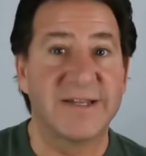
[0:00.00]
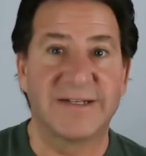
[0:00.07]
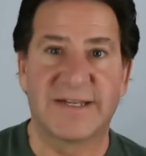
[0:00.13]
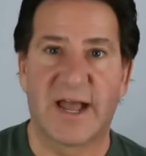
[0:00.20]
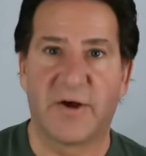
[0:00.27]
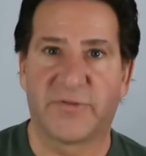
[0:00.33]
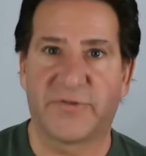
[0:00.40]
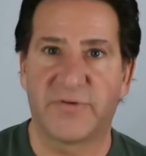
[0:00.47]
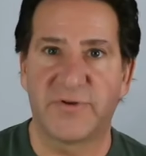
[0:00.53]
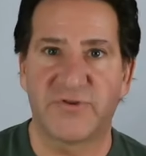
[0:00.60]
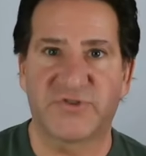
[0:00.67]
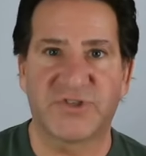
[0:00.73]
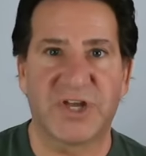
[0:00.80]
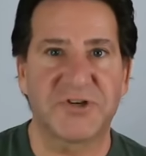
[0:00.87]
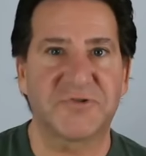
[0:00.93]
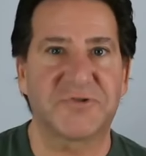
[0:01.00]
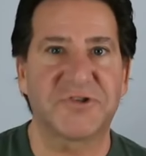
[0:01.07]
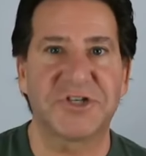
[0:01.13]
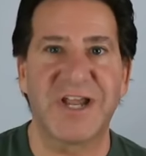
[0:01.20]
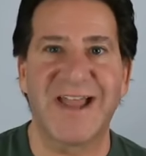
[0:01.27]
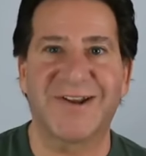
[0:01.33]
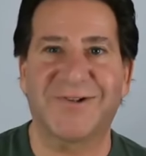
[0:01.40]
down through your central
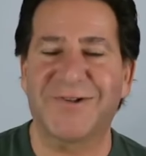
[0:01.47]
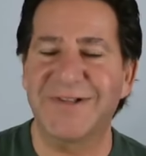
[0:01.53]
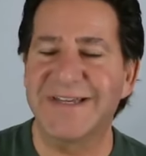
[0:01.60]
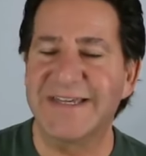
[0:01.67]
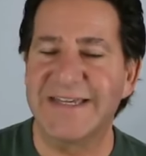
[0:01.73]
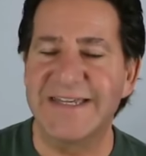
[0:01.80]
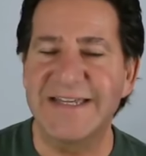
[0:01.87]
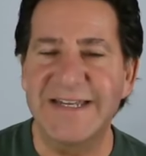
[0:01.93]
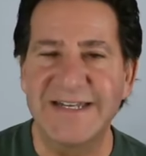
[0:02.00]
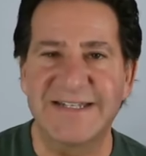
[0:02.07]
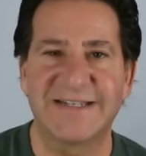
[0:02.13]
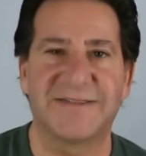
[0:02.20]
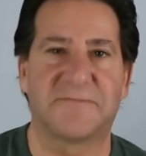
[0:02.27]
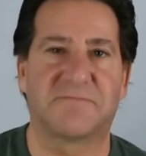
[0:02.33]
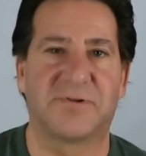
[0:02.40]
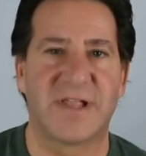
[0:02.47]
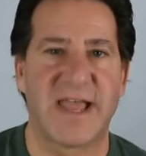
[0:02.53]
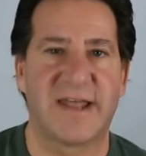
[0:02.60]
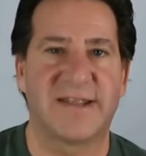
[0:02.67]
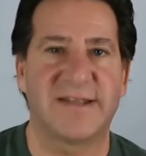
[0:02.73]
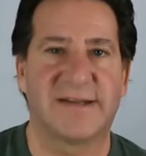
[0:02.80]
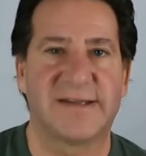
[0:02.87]
channel into the
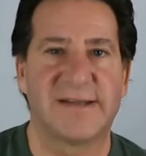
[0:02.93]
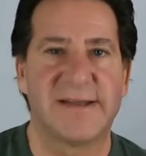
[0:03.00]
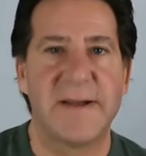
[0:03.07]
planet